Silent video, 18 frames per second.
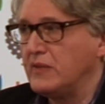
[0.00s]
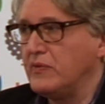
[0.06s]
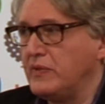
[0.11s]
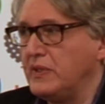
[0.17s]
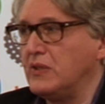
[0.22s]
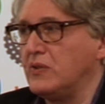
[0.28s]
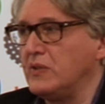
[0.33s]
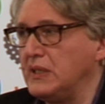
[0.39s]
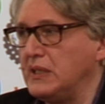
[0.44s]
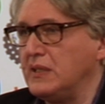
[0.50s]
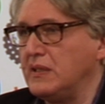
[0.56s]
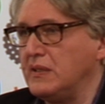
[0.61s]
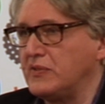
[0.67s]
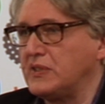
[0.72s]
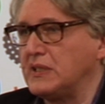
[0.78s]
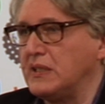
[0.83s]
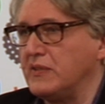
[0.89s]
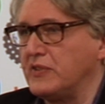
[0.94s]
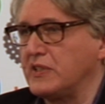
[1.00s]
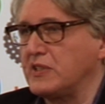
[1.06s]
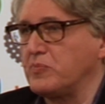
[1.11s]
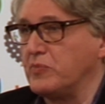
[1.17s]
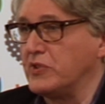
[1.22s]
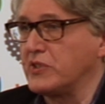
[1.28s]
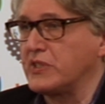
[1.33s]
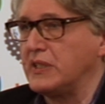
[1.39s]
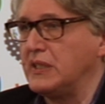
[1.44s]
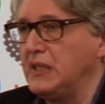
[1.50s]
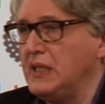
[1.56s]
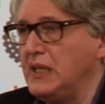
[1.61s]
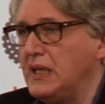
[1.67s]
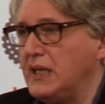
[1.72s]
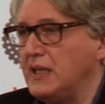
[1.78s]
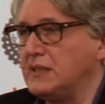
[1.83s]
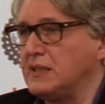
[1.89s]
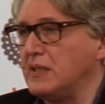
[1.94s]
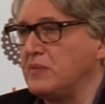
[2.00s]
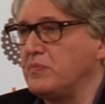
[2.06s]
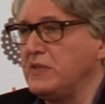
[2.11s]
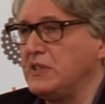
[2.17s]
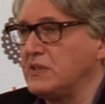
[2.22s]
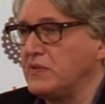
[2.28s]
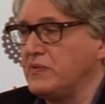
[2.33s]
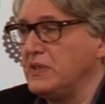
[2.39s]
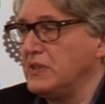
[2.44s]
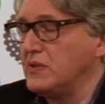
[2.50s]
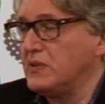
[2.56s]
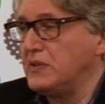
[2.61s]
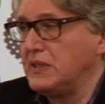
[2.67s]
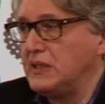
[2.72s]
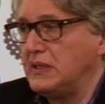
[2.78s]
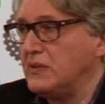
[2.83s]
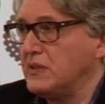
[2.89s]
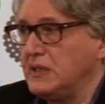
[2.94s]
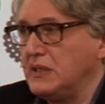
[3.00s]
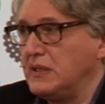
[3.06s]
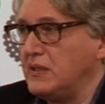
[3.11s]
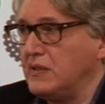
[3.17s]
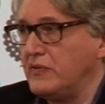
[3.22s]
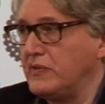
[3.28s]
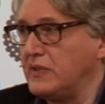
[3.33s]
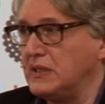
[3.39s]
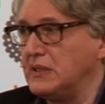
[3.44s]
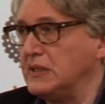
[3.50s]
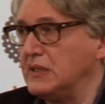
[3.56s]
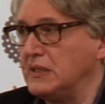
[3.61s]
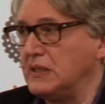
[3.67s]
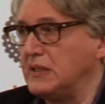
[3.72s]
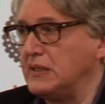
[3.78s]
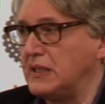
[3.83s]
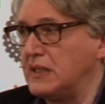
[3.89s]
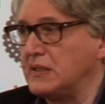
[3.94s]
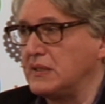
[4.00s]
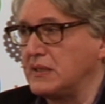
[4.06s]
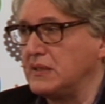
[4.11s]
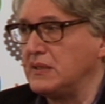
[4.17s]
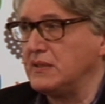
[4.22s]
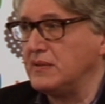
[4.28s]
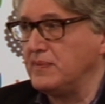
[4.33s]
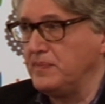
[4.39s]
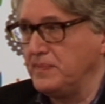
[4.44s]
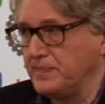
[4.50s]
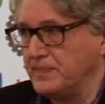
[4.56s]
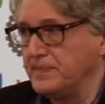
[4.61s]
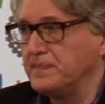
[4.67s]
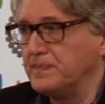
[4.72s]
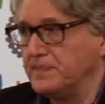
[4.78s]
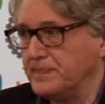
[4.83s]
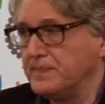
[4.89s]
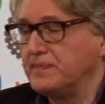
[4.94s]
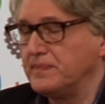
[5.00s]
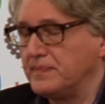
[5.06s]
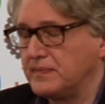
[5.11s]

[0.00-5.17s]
We only have self-exposure, and that means we only have art. Yeah.